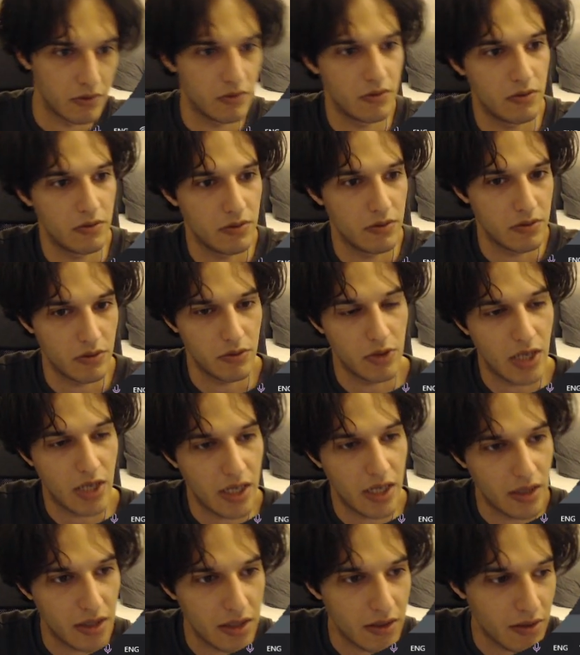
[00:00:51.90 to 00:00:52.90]
So you
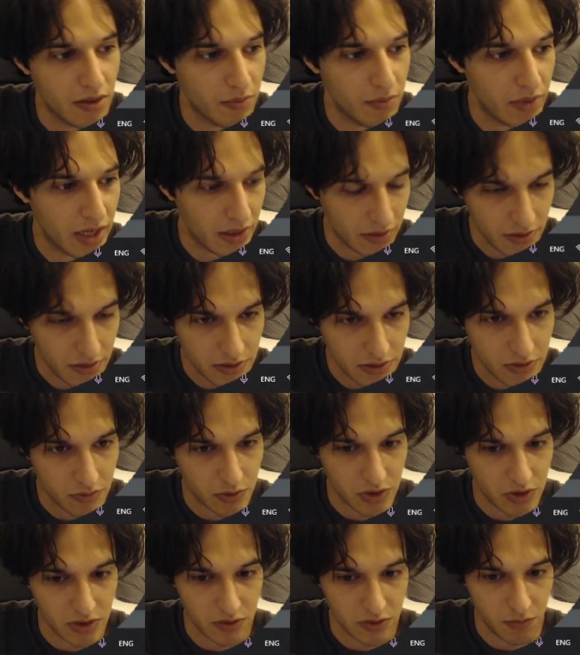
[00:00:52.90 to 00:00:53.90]
can get them like this,
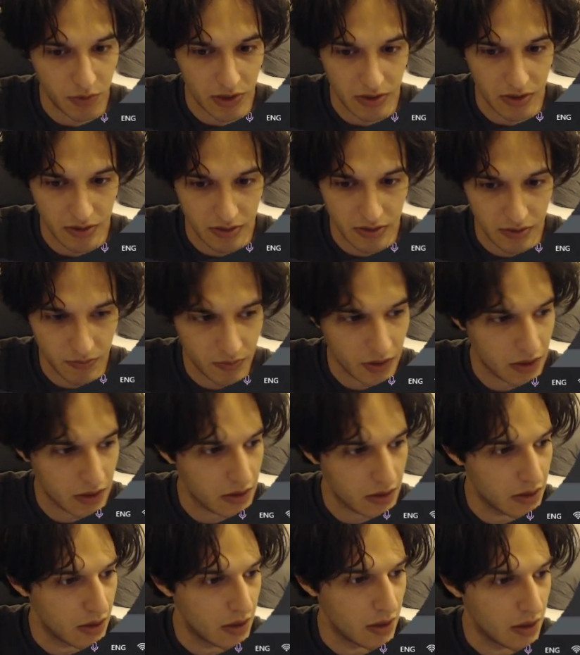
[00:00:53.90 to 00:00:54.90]
which is pretty simple.